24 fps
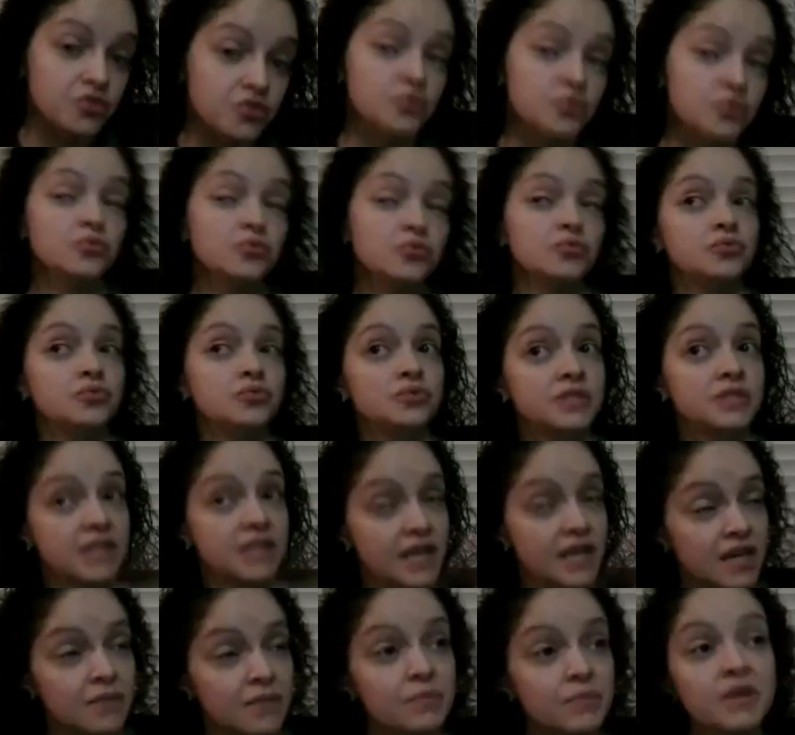to
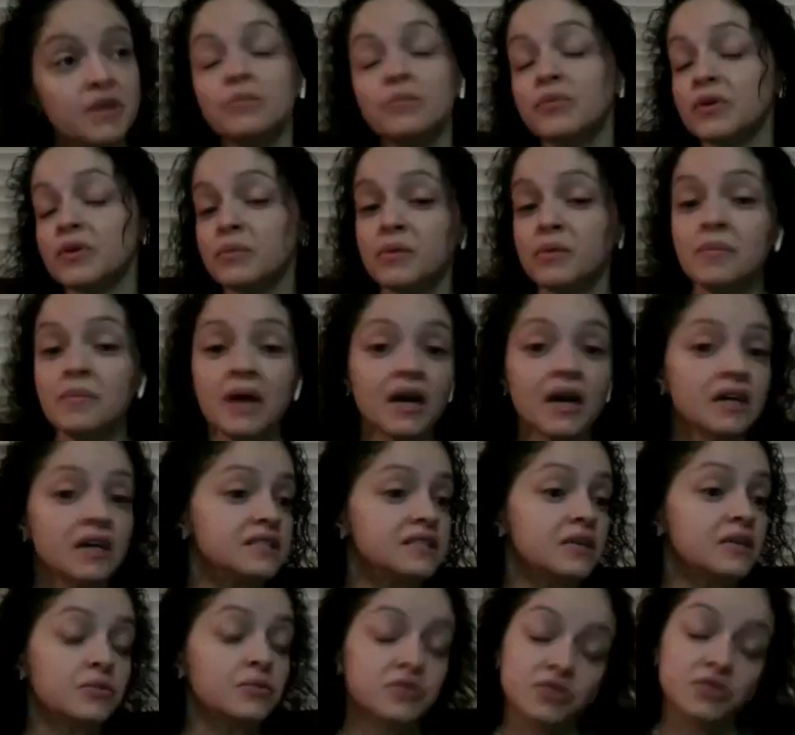take me and bring me back
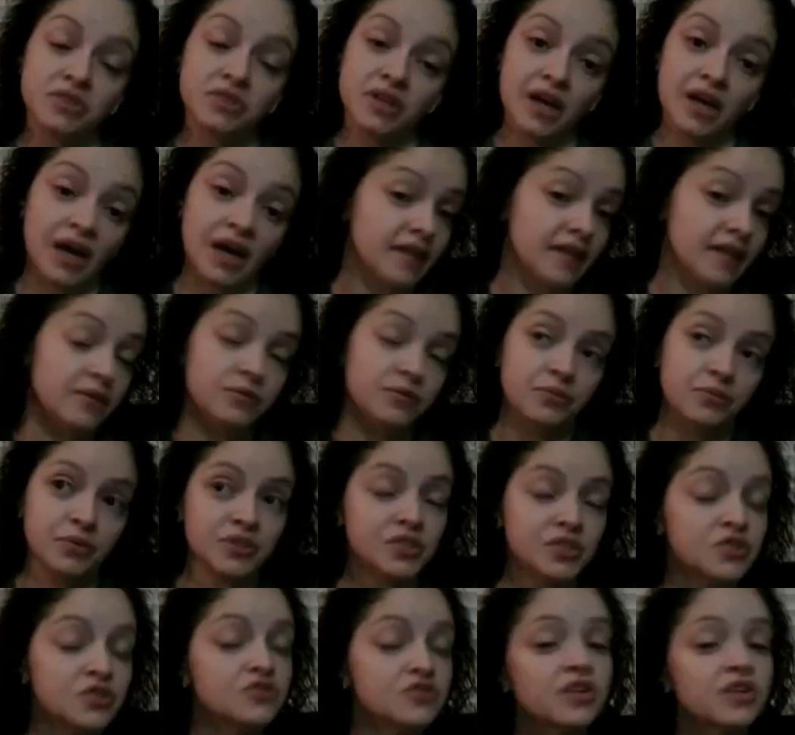because I
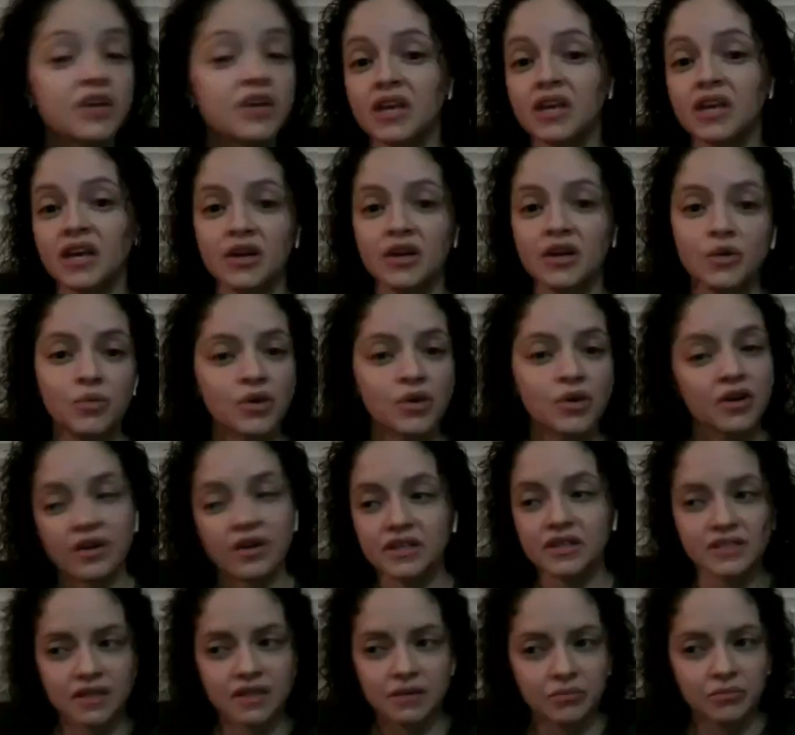wasn't driving anywhere
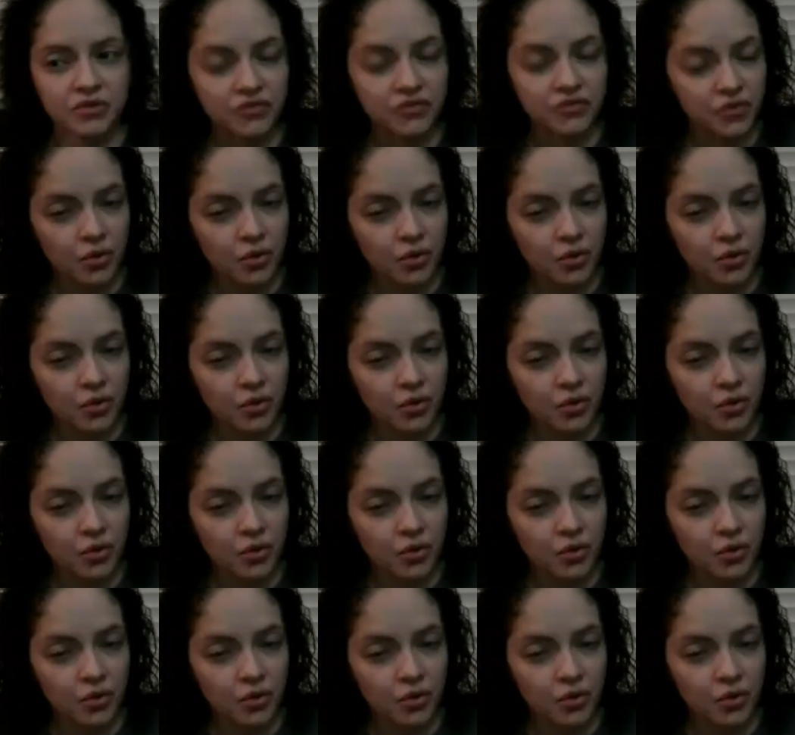except,